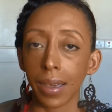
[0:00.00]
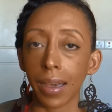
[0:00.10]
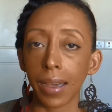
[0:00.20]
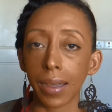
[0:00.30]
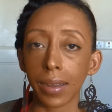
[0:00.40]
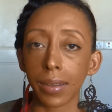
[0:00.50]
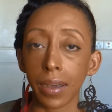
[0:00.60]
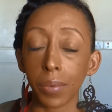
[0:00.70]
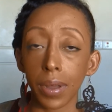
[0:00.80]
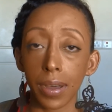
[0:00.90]
and
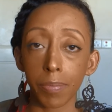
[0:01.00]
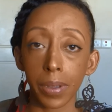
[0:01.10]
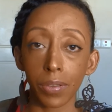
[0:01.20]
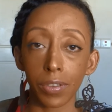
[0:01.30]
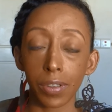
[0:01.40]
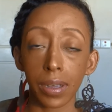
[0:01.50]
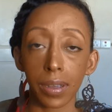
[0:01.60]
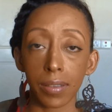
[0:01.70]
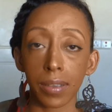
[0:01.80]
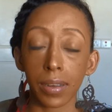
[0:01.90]
I will have pictures, like
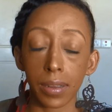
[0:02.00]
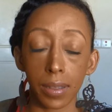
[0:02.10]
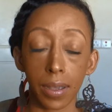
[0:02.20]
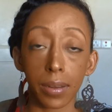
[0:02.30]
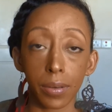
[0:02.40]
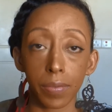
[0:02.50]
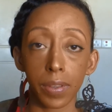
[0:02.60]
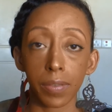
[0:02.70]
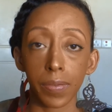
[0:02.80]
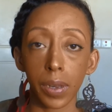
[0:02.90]
I said, at the end of
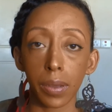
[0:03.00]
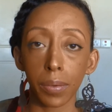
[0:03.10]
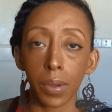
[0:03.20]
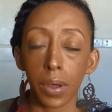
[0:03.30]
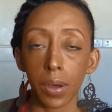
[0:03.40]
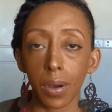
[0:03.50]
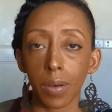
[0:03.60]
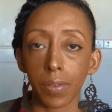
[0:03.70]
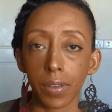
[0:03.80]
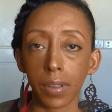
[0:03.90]
this video
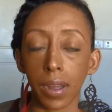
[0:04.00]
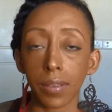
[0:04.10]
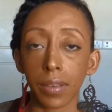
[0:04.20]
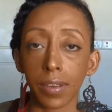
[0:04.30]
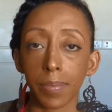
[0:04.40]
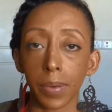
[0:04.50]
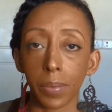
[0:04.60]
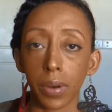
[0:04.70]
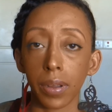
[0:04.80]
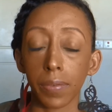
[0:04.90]
of the styles that I've been
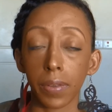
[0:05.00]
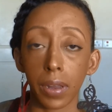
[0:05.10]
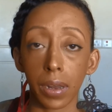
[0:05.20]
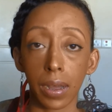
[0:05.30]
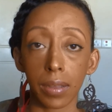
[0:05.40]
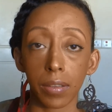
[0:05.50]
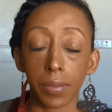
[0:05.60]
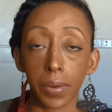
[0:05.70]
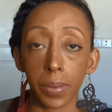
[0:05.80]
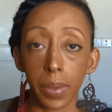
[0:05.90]
wearing for the last
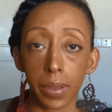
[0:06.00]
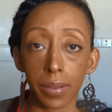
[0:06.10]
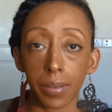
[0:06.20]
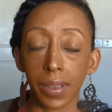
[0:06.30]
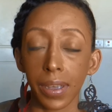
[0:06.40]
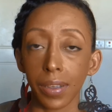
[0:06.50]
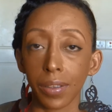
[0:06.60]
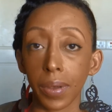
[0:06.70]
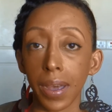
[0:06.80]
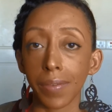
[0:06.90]
3 weeks.
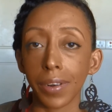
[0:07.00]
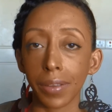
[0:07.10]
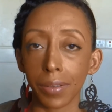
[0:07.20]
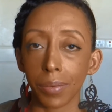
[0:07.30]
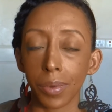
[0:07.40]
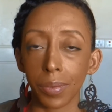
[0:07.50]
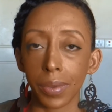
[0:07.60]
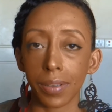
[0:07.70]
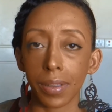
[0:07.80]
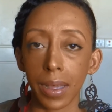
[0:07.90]
So I have another 3
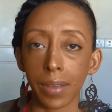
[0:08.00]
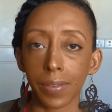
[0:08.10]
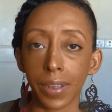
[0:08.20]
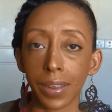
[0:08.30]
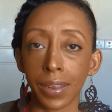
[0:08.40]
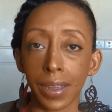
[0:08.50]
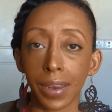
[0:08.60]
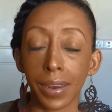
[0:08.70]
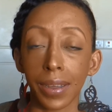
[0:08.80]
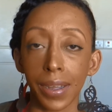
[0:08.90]
weeks left, and
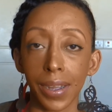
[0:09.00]
then